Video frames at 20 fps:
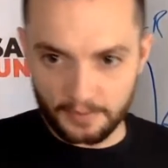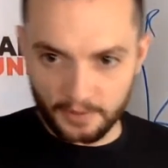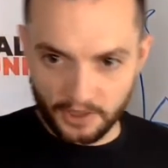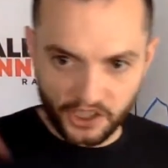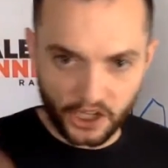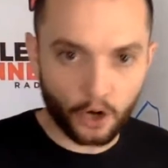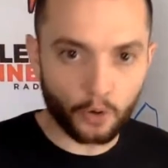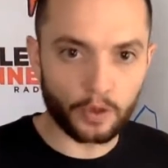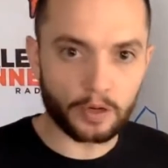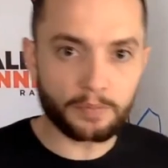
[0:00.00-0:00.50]

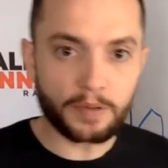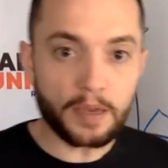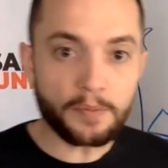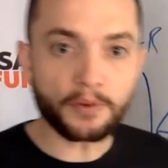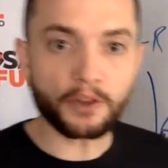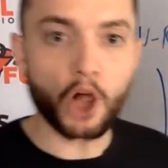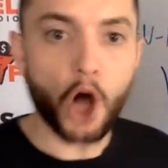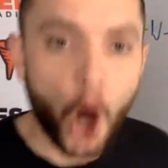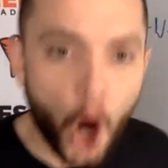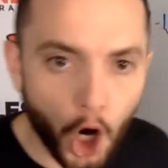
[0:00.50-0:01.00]
Exactly,
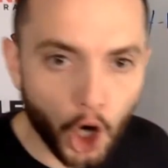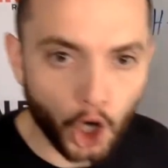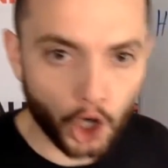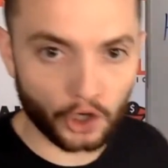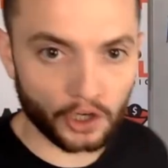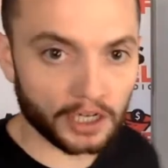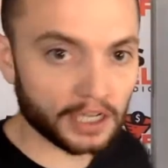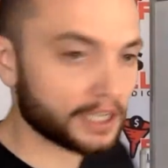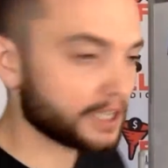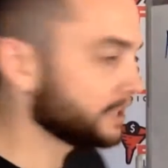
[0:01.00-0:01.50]
Michelle, where
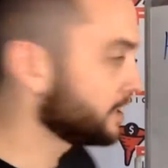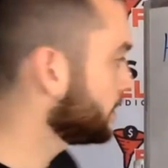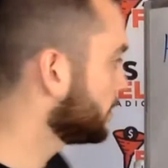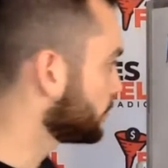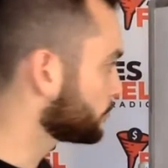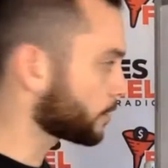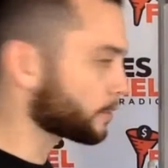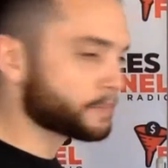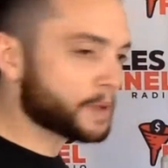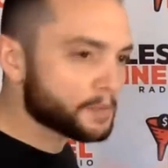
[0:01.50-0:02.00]
people are.
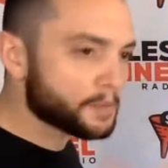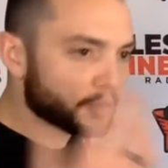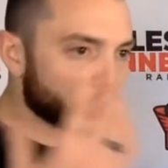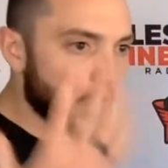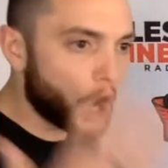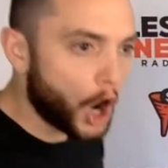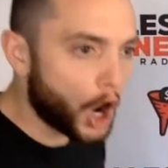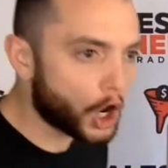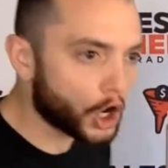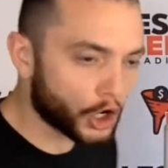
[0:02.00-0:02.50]

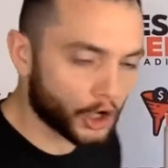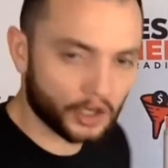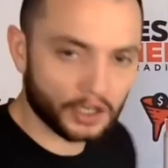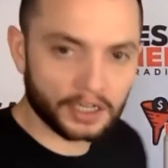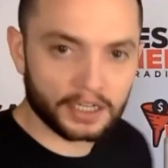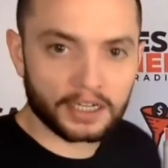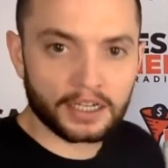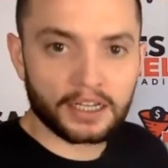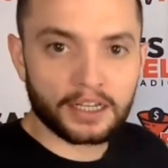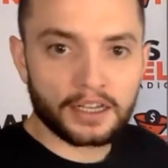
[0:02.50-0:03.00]
Where people
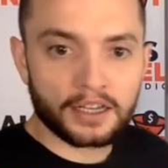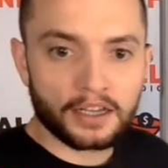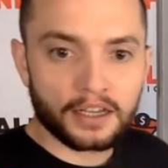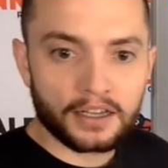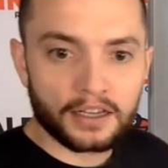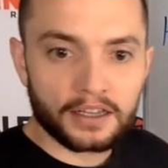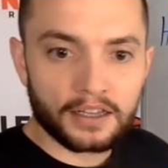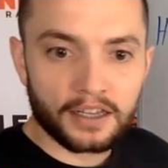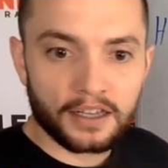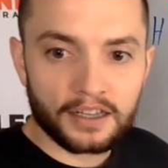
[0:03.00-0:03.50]
are.
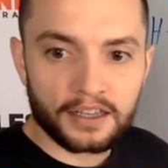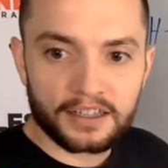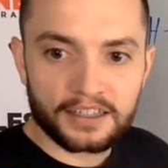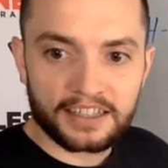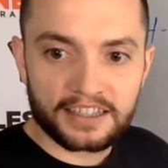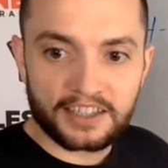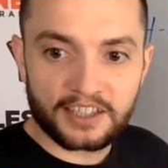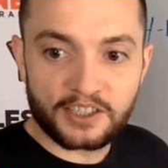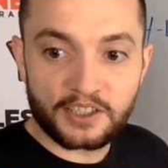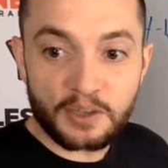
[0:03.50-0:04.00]

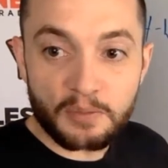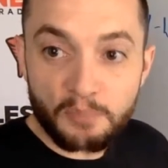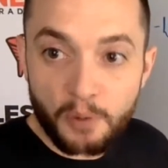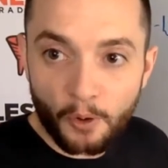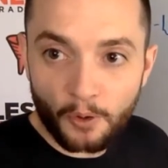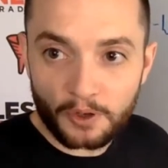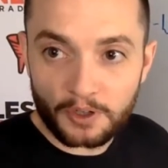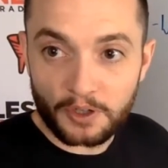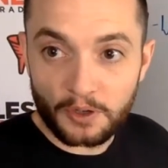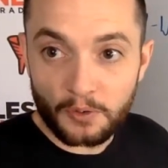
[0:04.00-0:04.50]

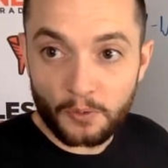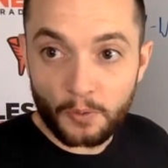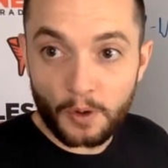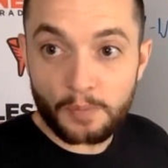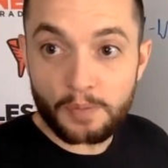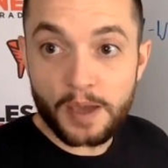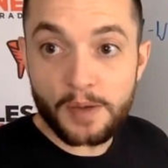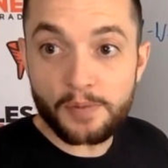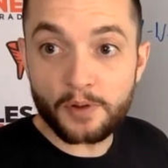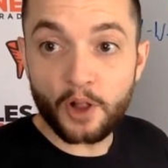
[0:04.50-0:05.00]
This is
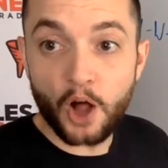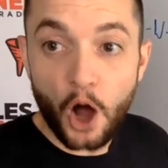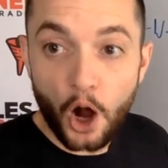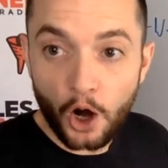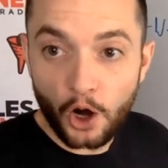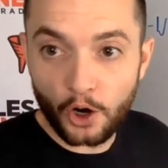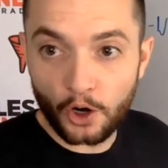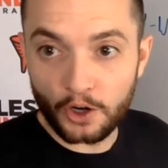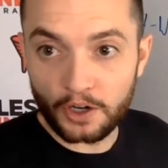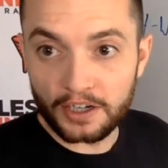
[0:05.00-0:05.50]
important. Where
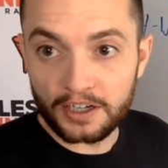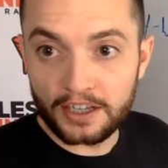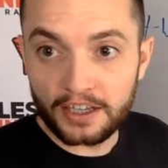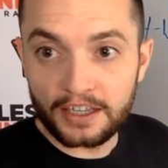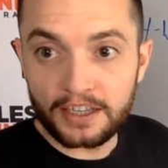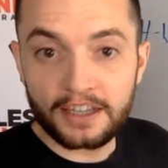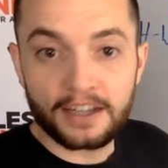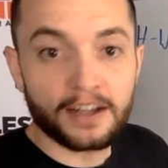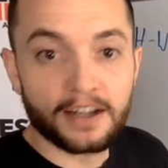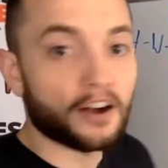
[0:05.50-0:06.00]
people
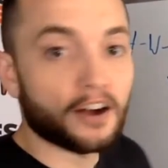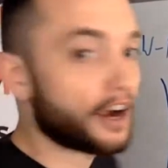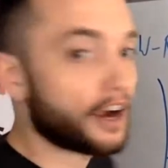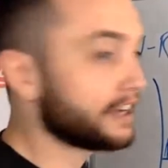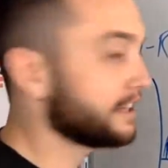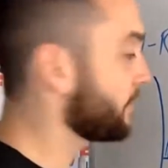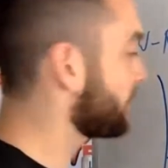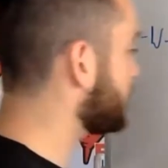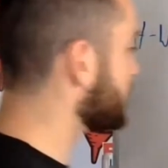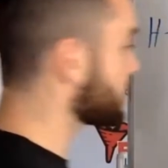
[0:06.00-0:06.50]
are.
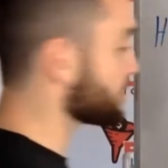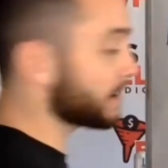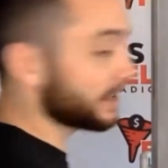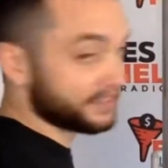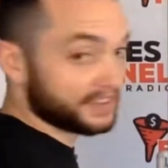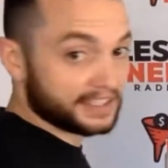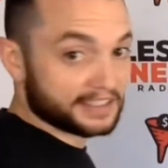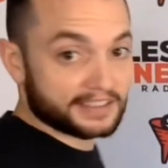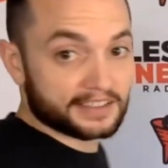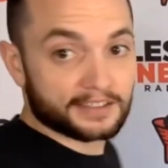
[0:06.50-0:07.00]
All right,
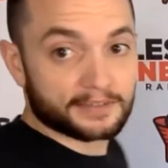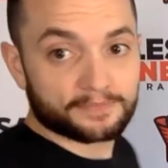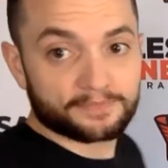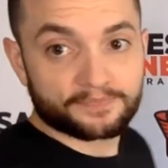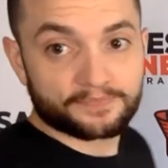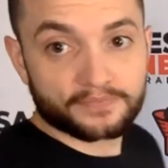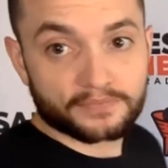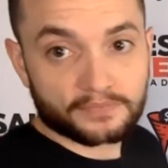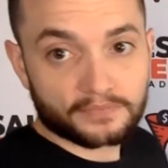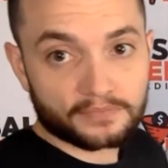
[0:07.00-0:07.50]
now think about
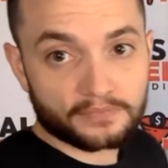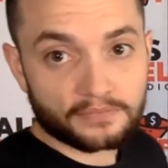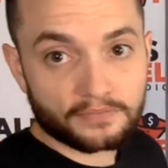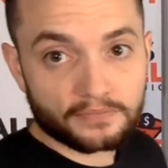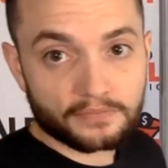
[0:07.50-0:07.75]
this.